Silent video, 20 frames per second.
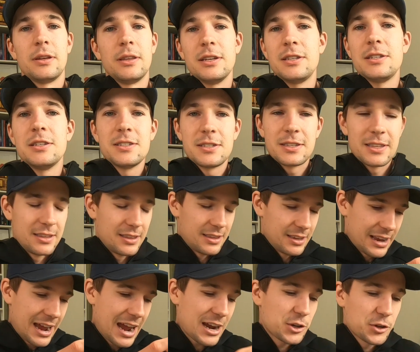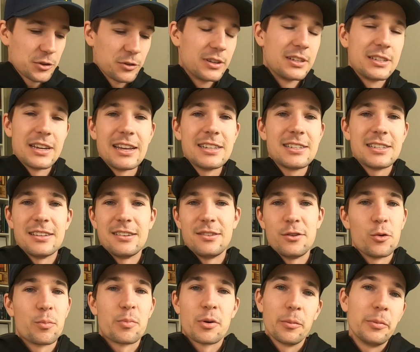This is the actual intensity that
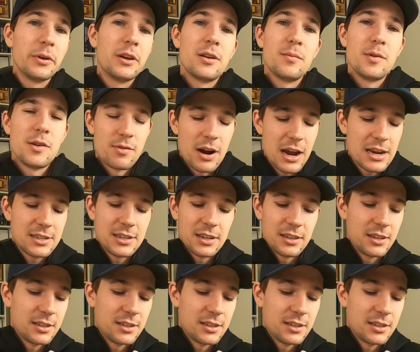you're probably going to be racing.